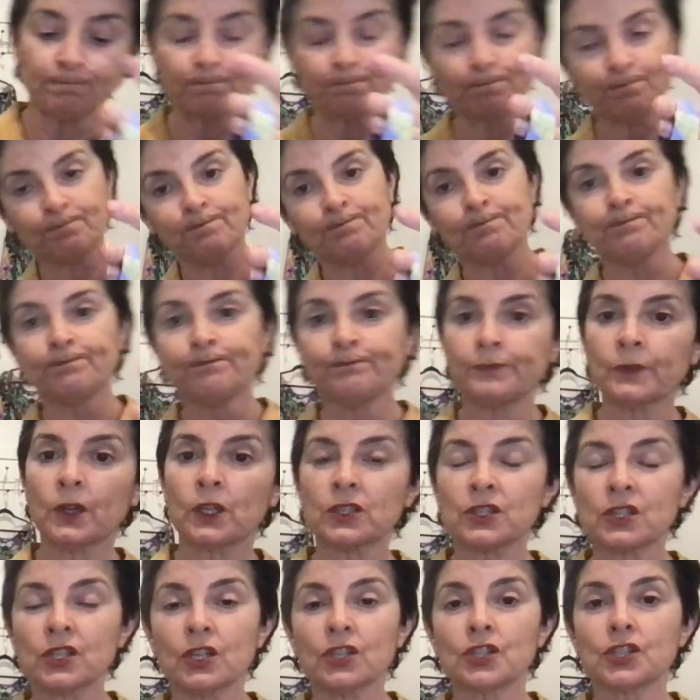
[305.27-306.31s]

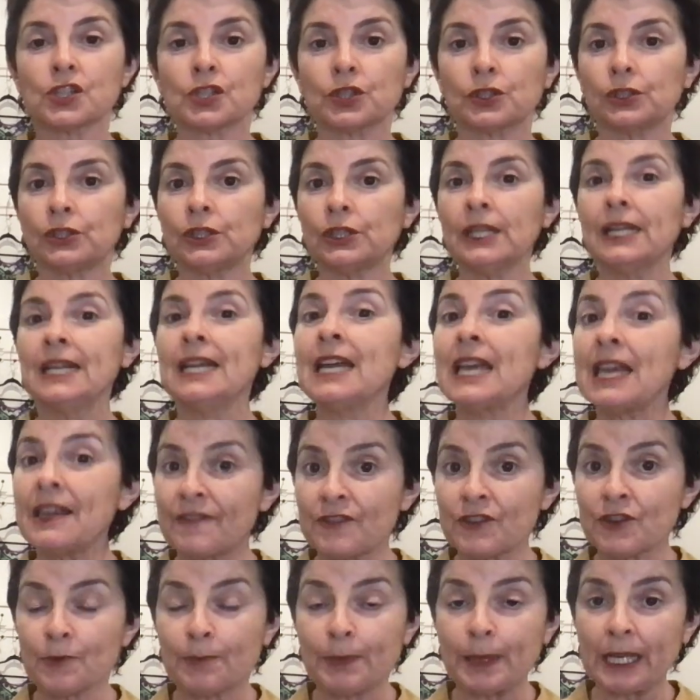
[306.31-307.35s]
not so sure. If
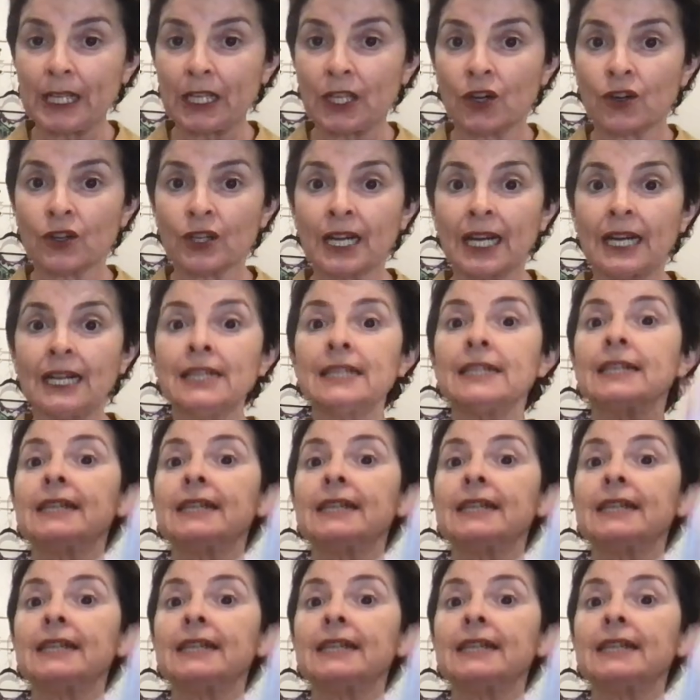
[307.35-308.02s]
you're a bit longer,